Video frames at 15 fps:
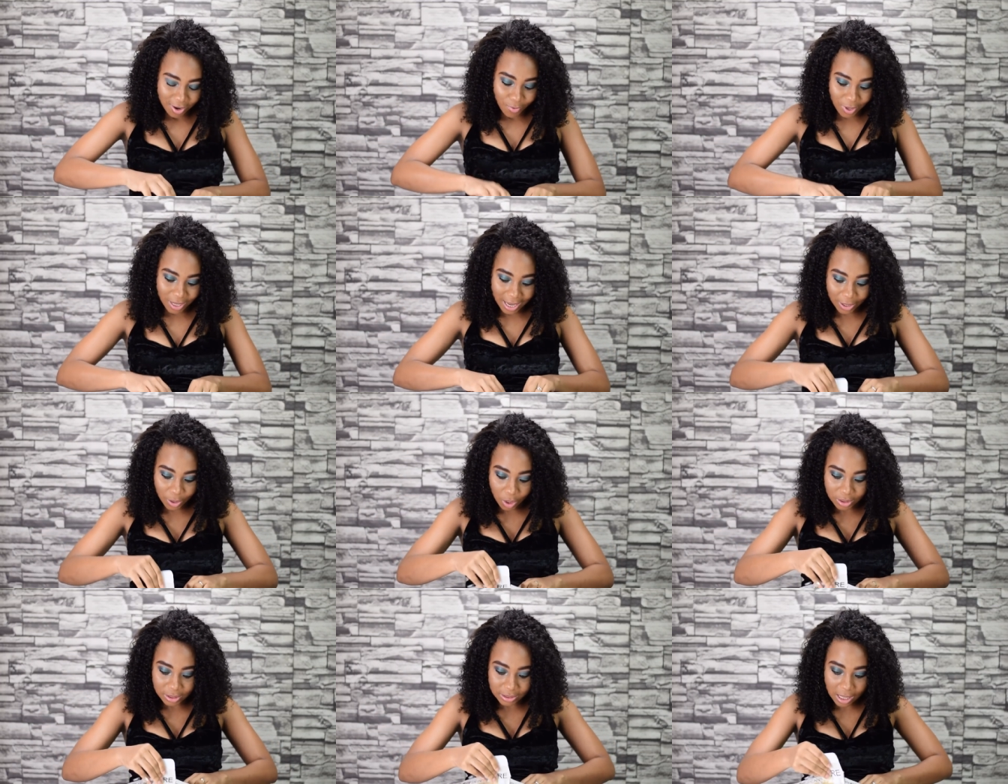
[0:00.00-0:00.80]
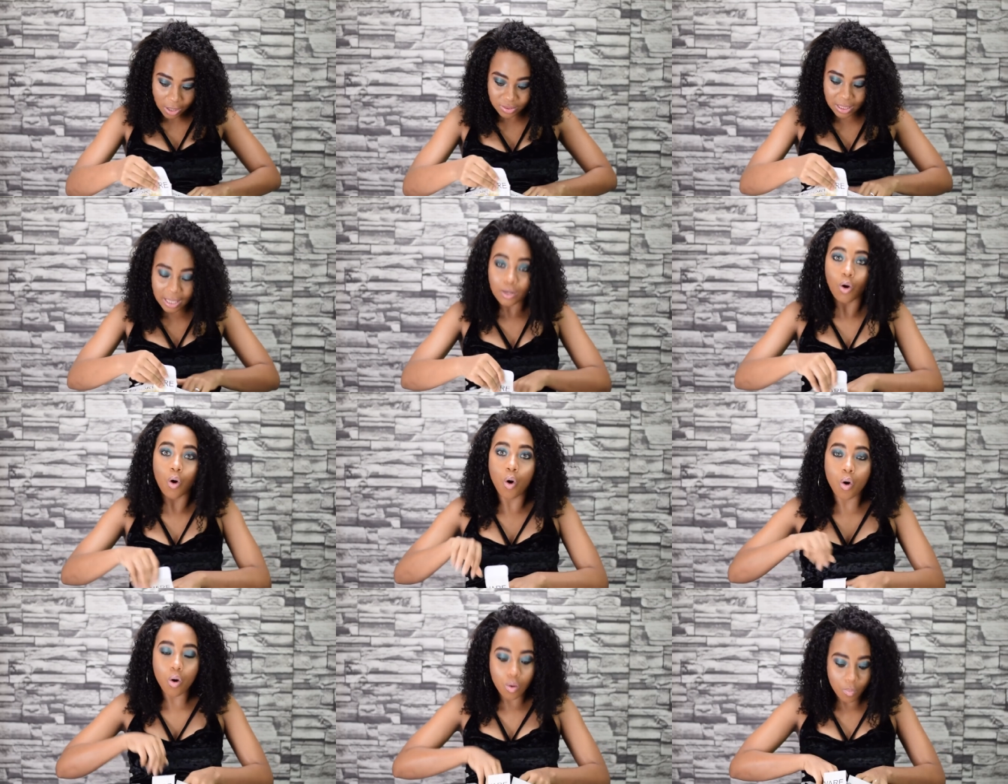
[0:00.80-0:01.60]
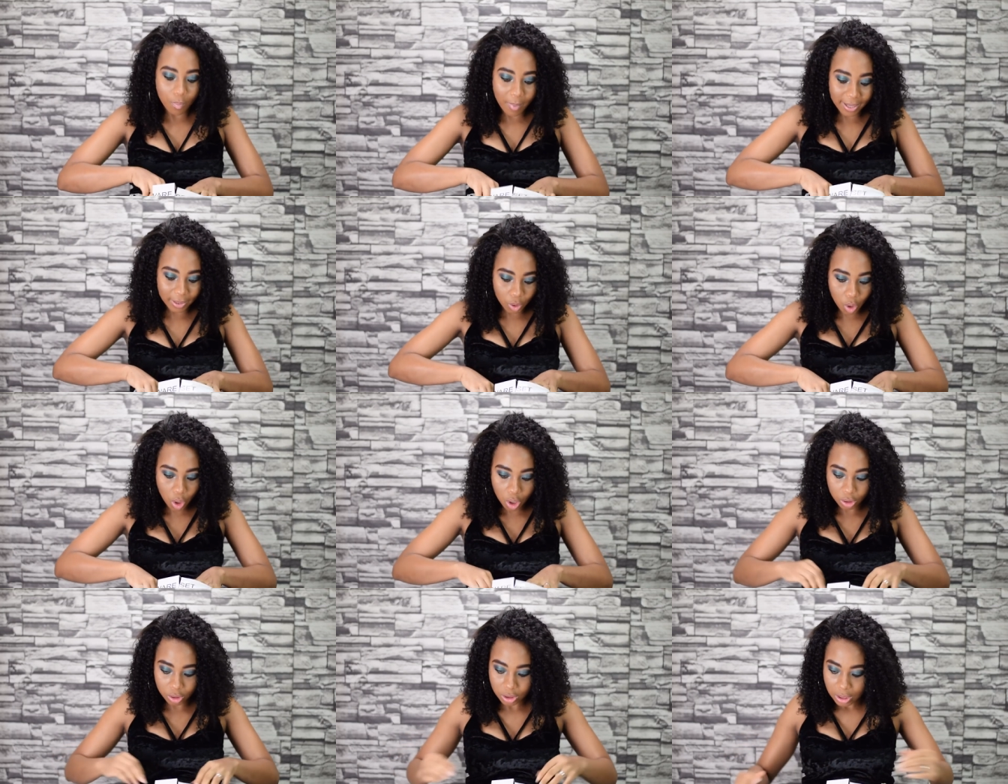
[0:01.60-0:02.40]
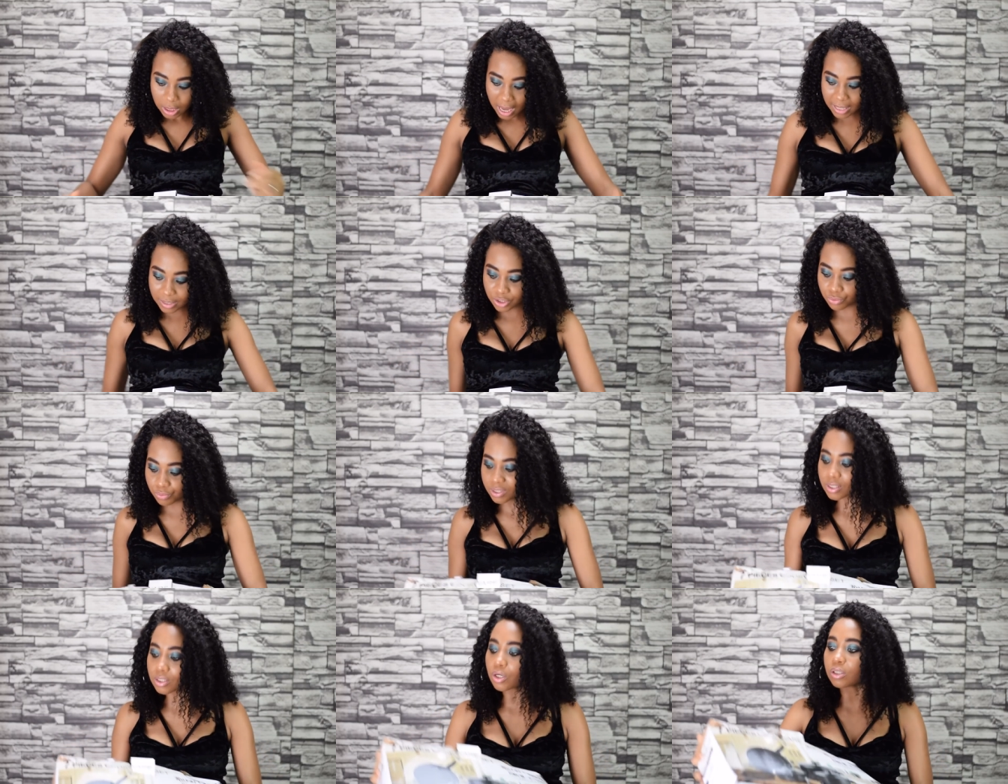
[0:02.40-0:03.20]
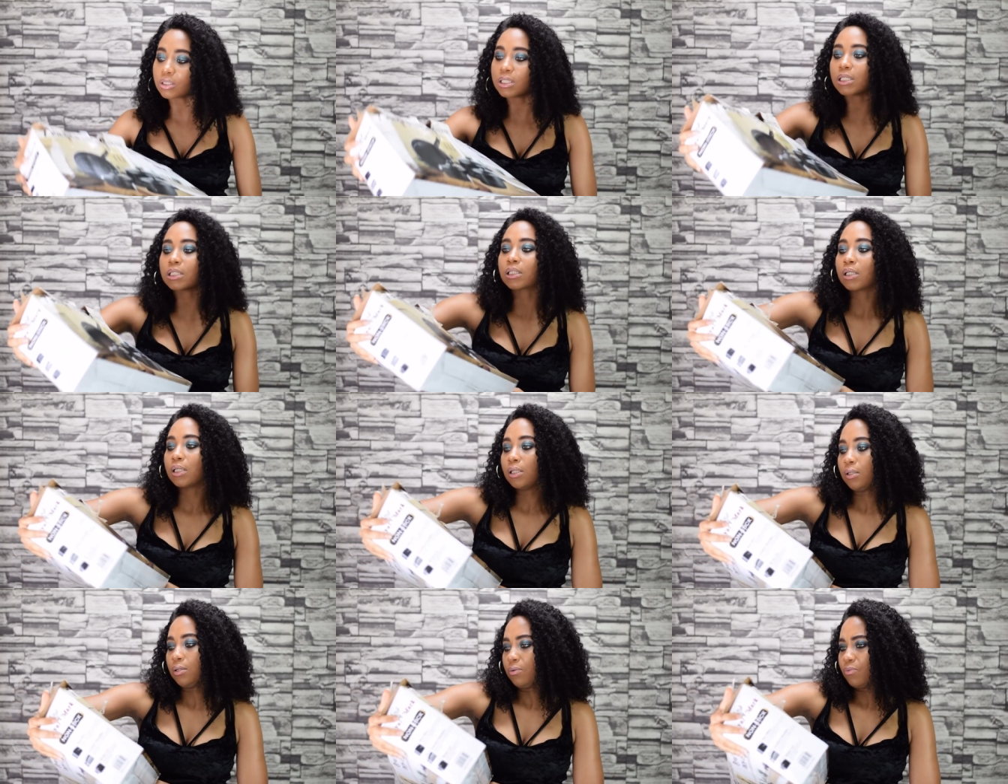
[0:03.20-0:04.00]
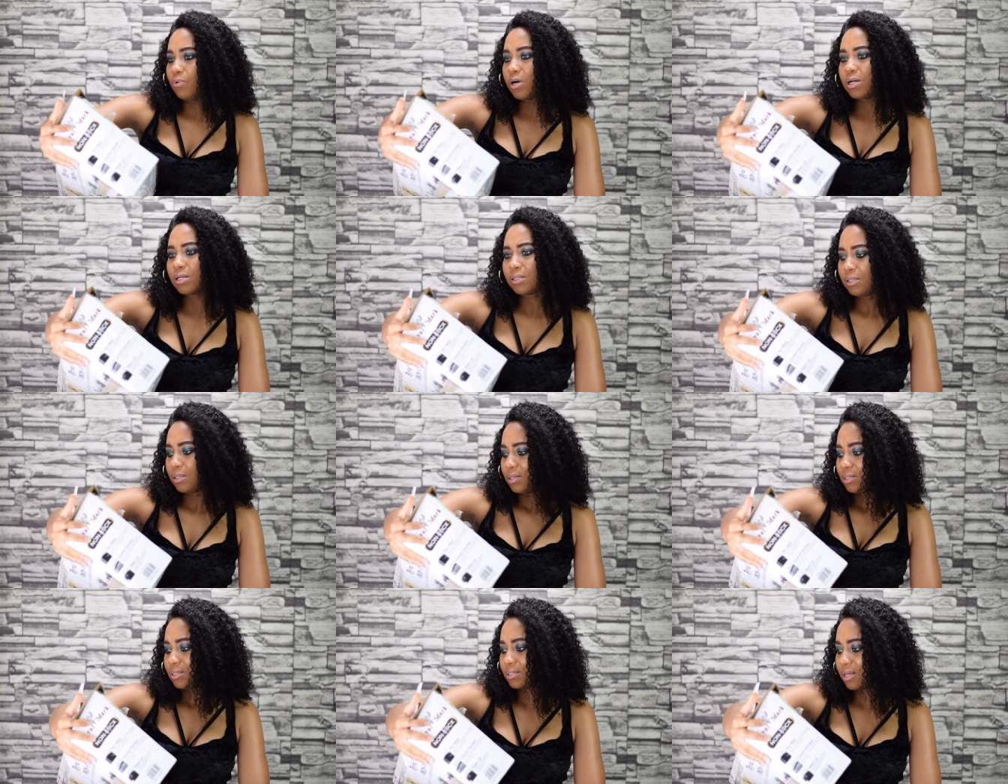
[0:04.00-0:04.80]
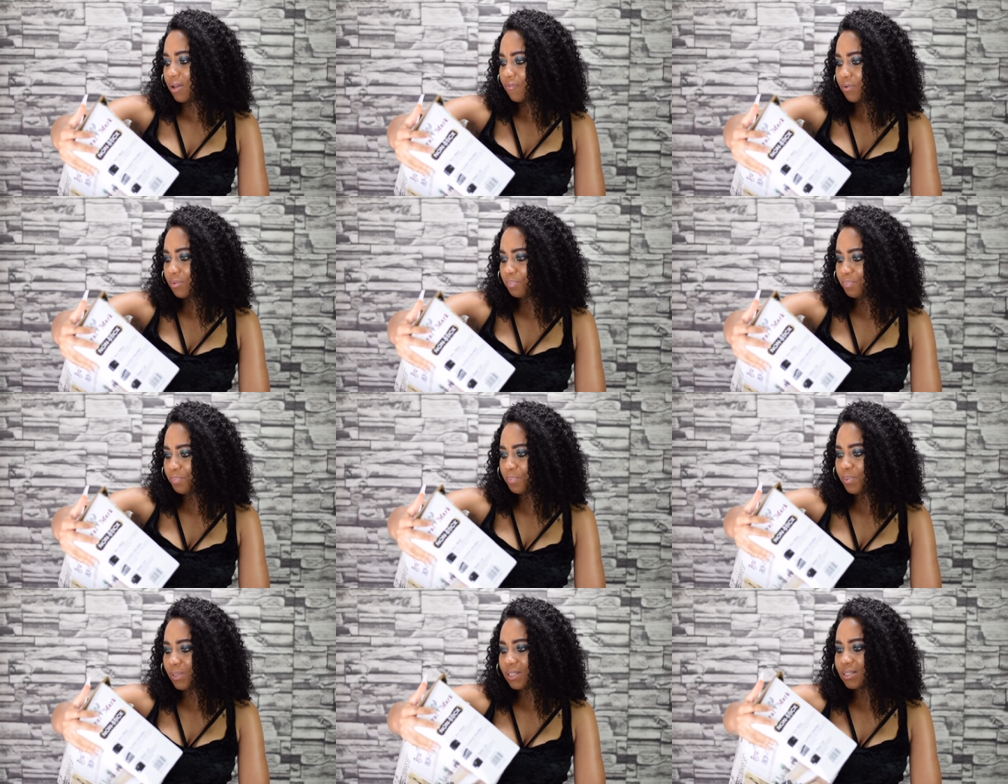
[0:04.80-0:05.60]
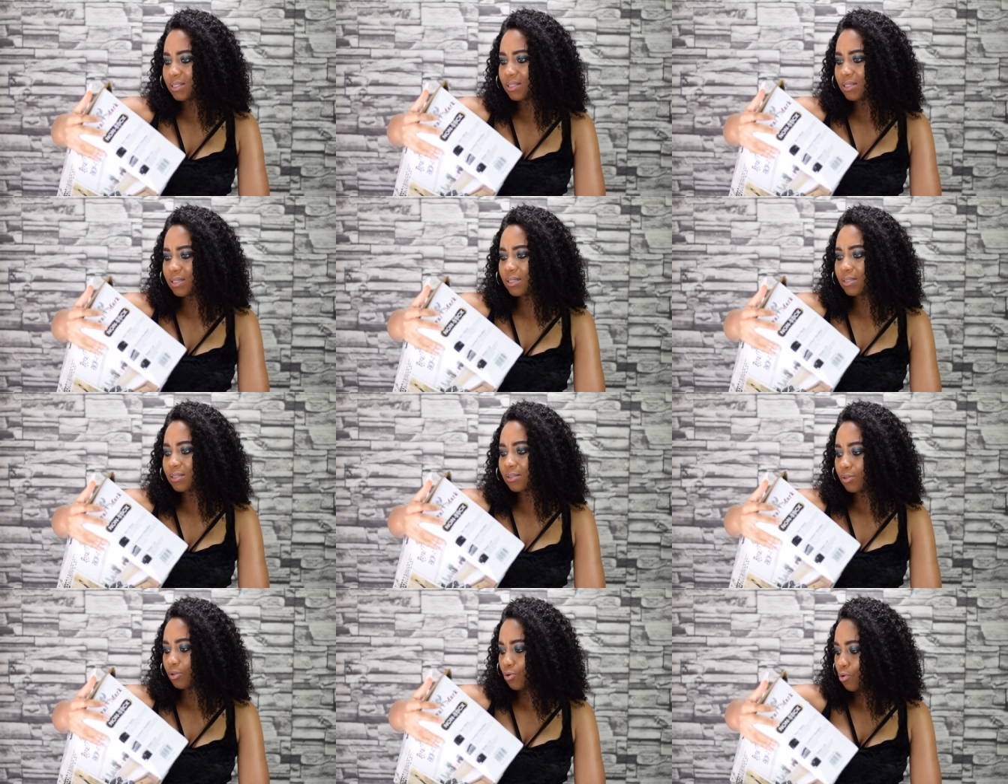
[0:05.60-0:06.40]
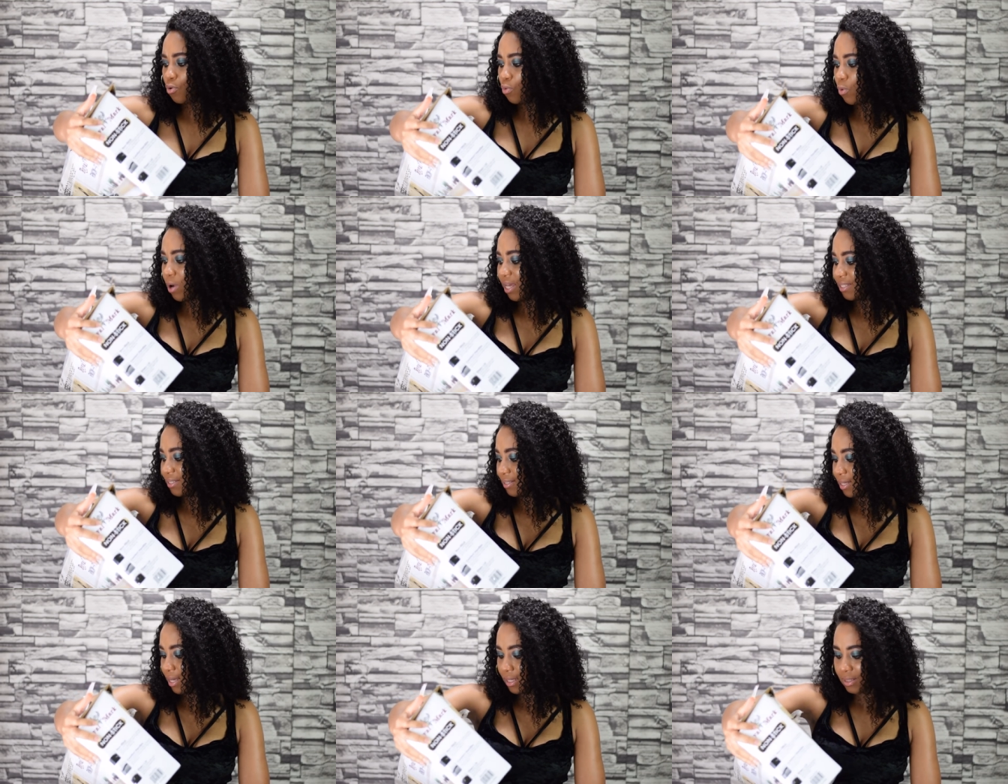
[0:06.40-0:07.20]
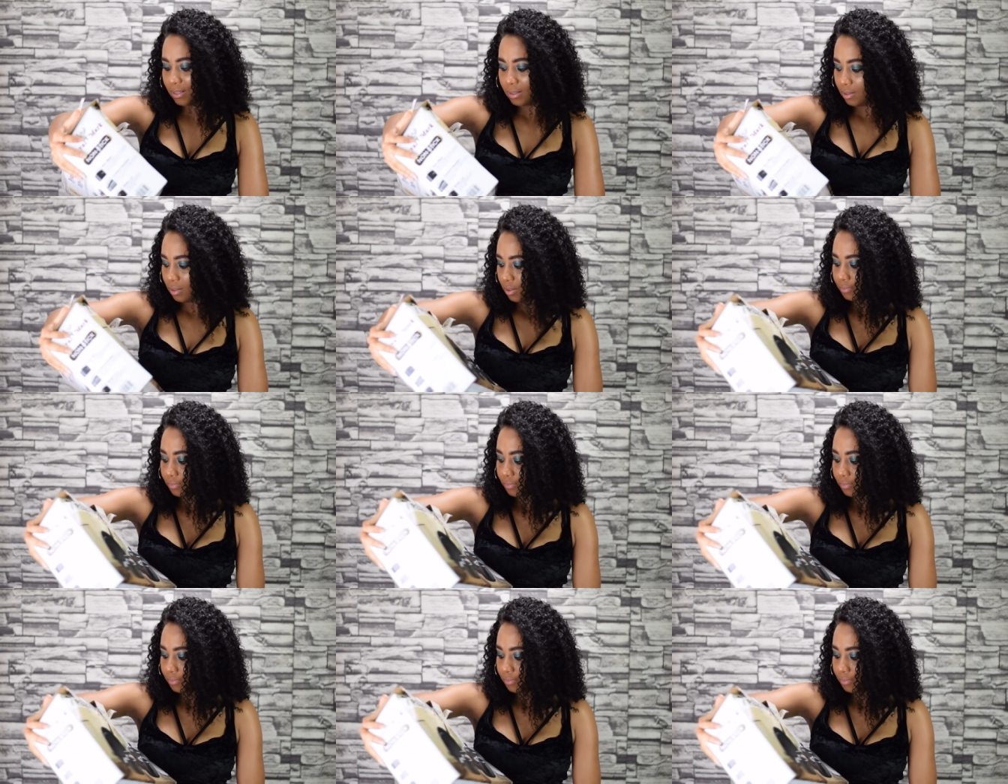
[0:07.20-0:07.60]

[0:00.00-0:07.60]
When I got it, I was like, oh my God. And it's written on it, what? Seven pieces cookware set.